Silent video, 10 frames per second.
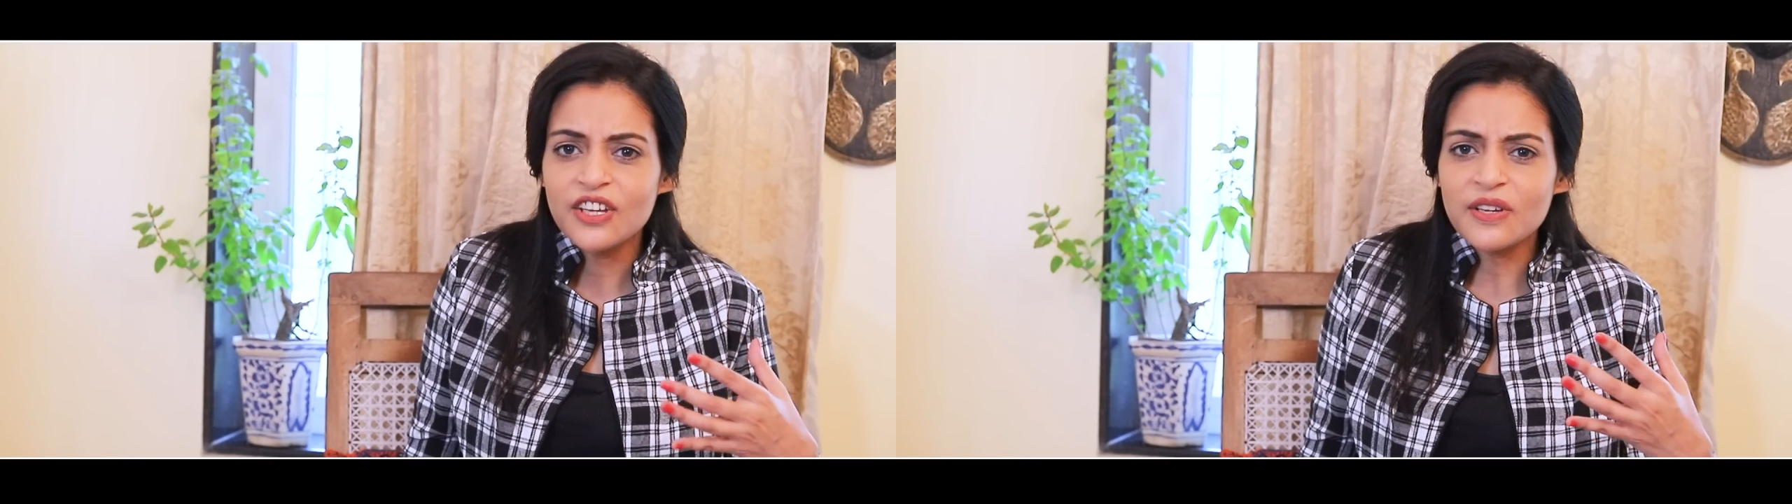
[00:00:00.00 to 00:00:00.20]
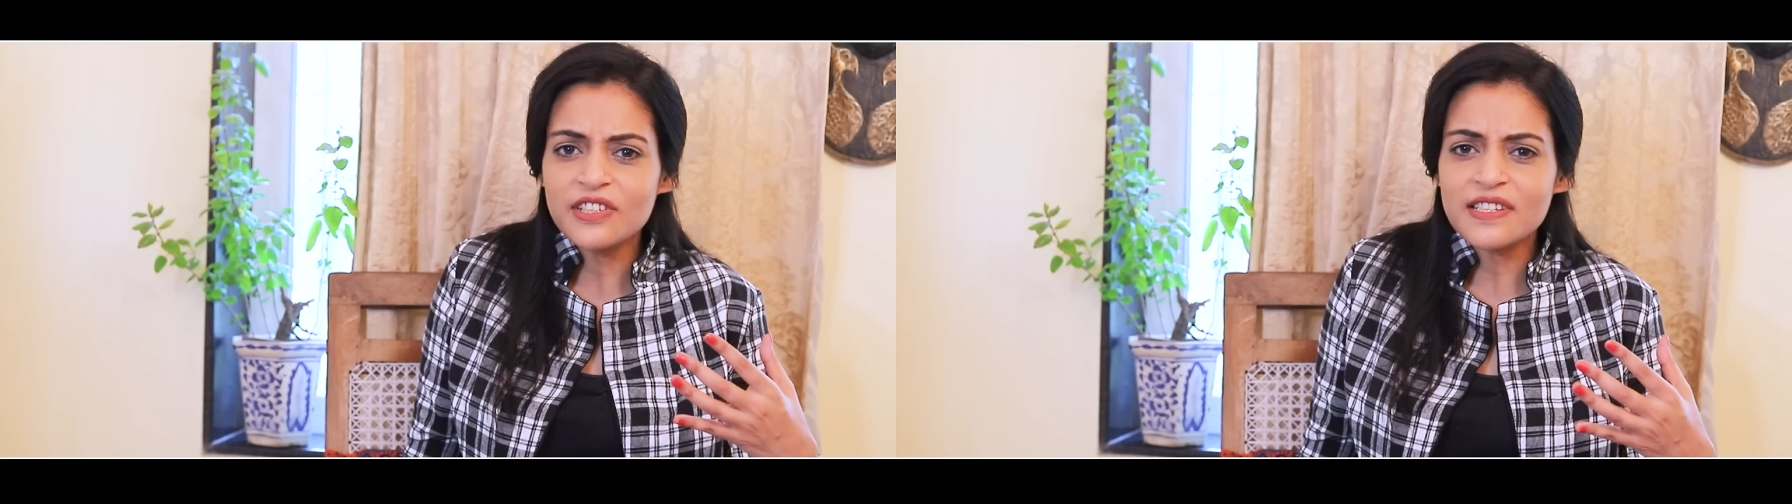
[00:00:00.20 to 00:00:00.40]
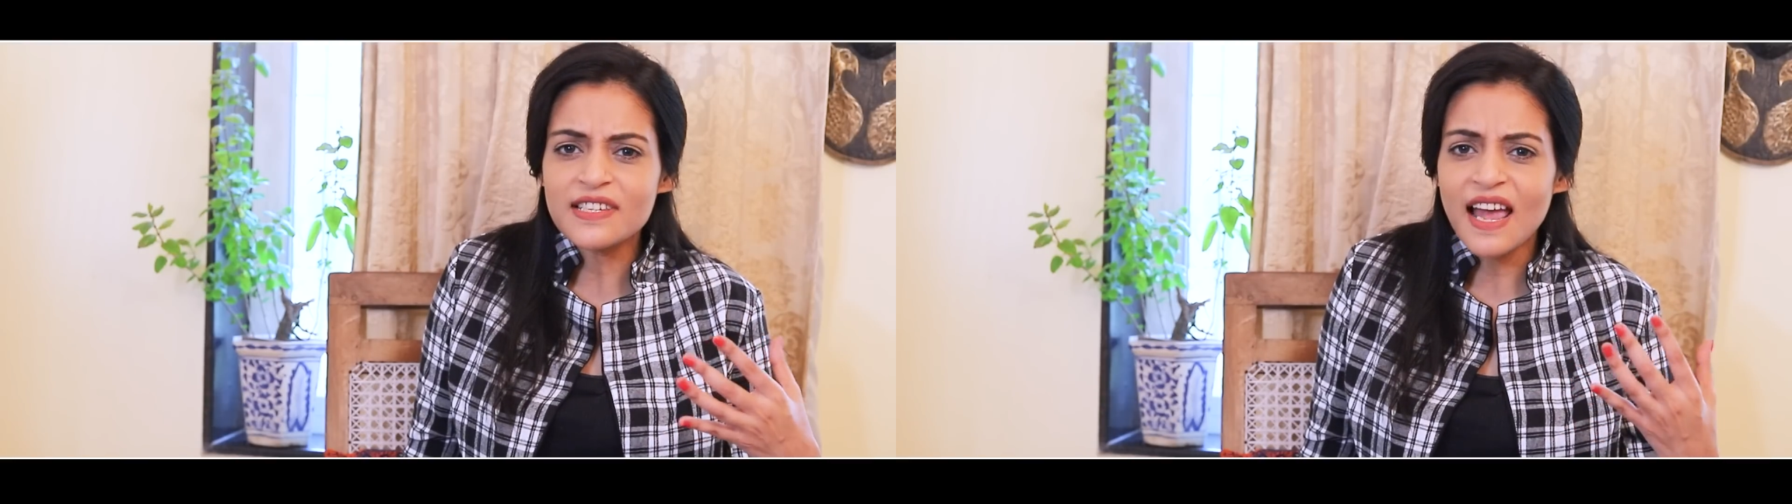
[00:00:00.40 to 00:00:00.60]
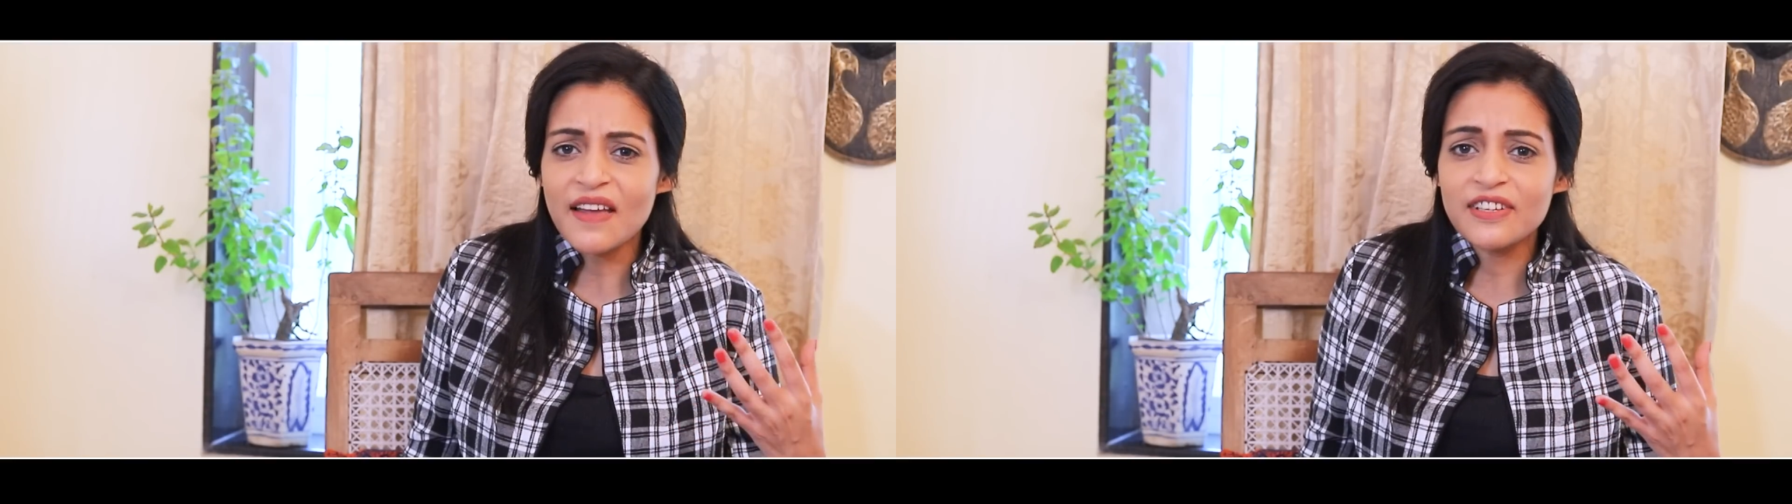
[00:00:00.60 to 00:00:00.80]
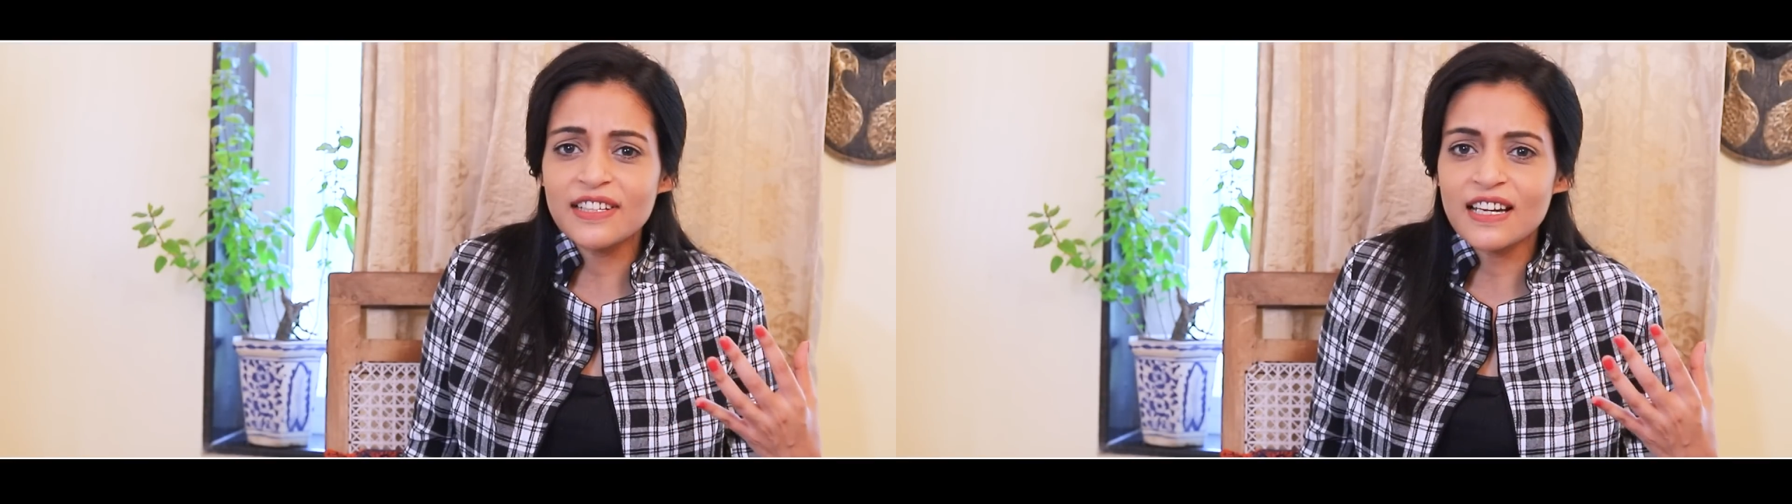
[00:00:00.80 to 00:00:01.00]
you're just
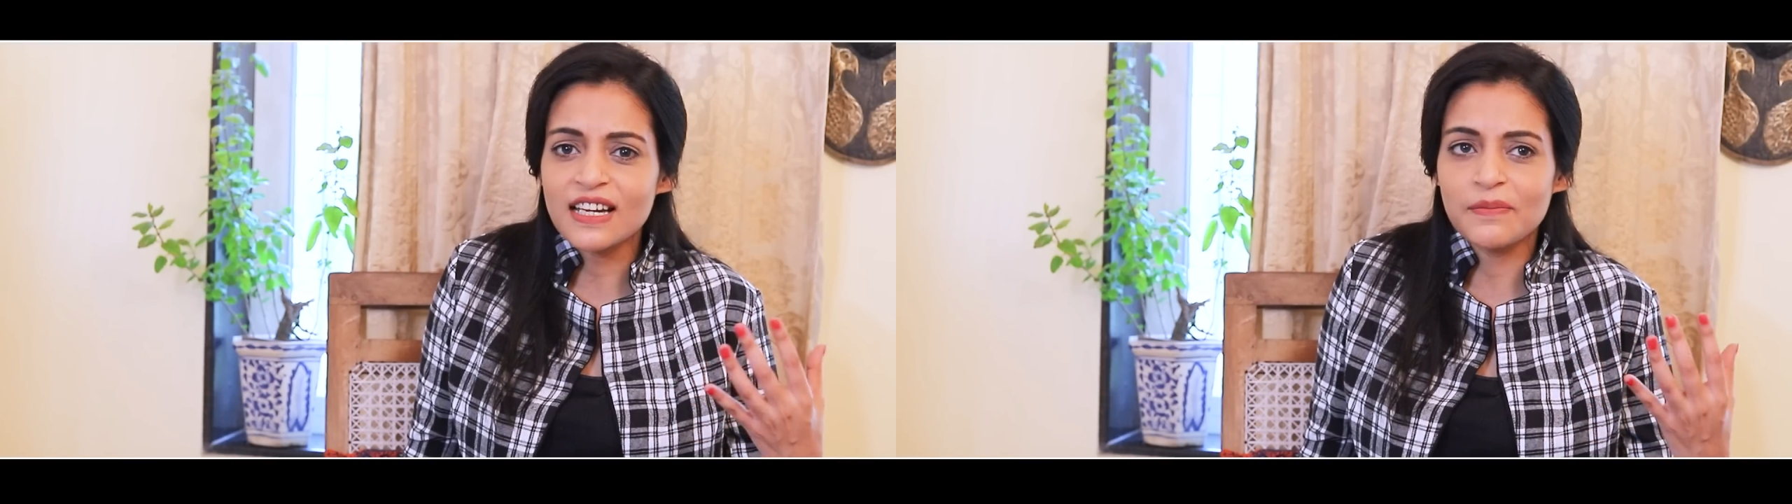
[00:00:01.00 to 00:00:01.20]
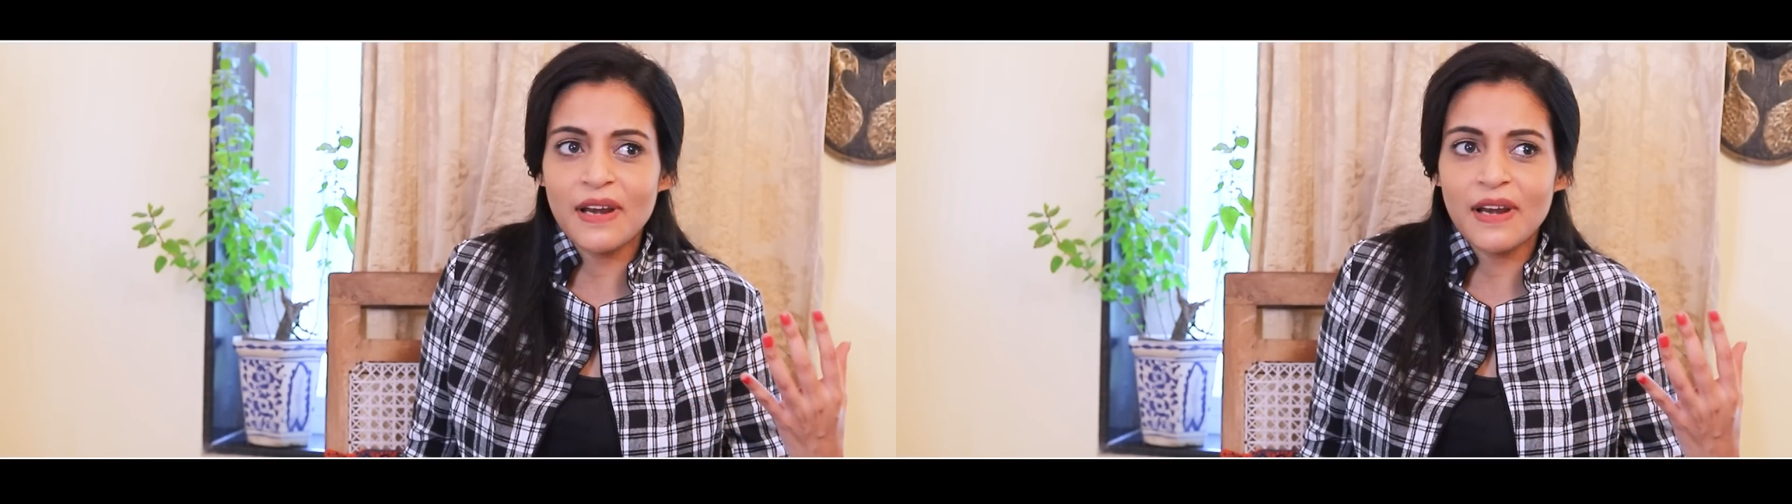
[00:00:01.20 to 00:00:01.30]
having that